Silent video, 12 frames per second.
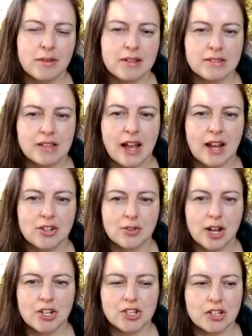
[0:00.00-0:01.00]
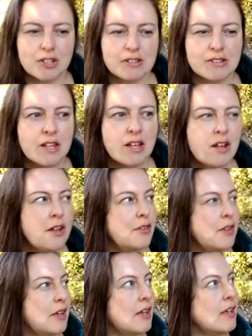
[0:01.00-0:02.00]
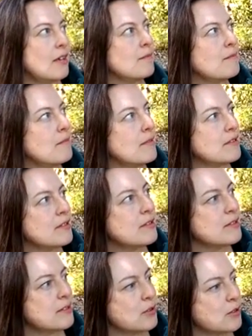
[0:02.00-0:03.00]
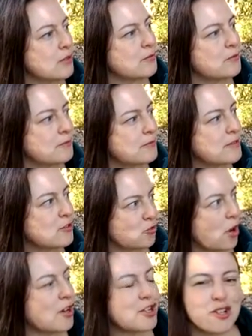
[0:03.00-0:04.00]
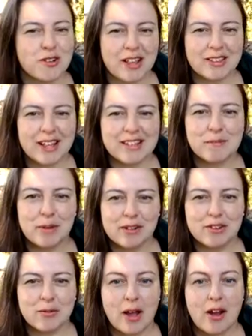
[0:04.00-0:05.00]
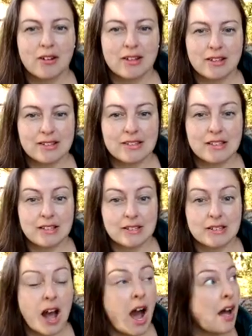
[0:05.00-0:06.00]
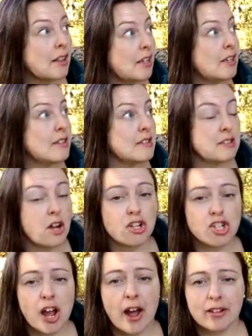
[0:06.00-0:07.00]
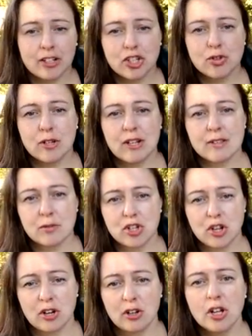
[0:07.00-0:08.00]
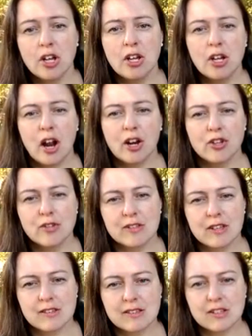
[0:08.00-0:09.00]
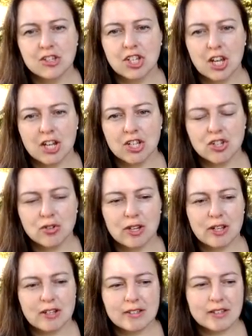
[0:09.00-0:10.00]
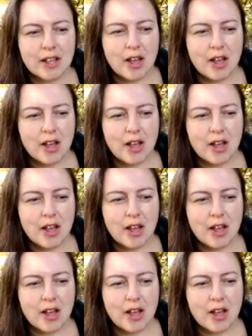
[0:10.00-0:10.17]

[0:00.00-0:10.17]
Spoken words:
is the hydrangeas. The sort of structure that's built around is these large holly trees, which are used as shade trees.